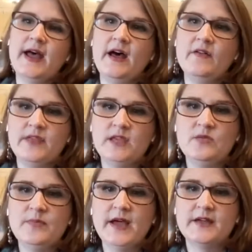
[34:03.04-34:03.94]
have in
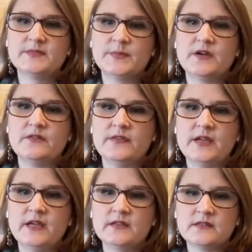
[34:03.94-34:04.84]
Past
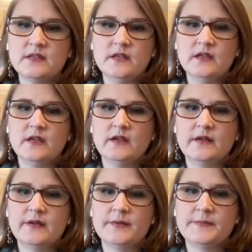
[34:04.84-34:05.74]
Perfect
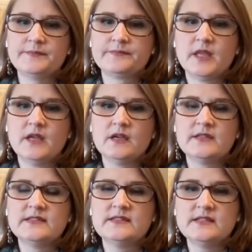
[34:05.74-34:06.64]

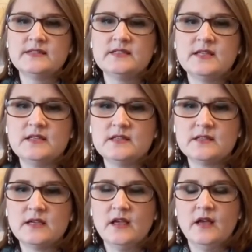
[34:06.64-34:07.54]

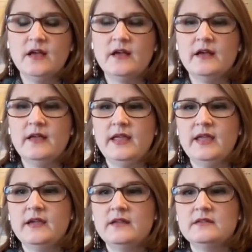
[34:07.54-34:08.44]
consistent,
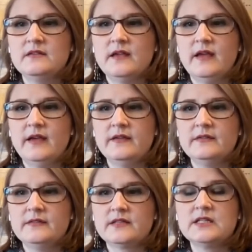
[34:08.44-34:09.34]
and
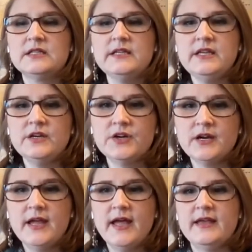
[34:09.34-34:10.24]
as clear
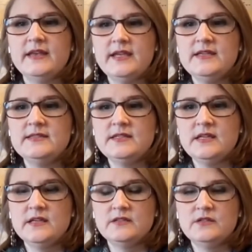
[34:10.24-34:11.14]
and
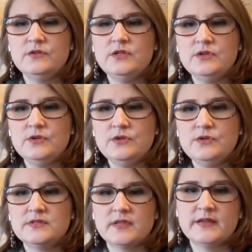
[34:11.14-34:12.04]
easy to
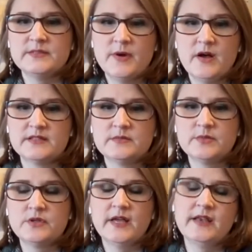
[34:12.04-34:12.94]
use as
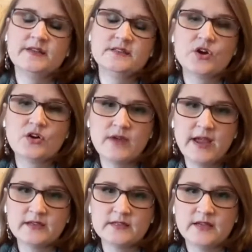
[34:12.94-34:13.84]
possible and as
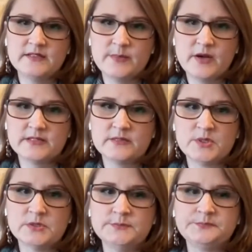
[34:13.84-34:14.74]
correct as
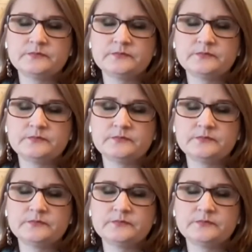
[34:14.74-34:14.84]
possible,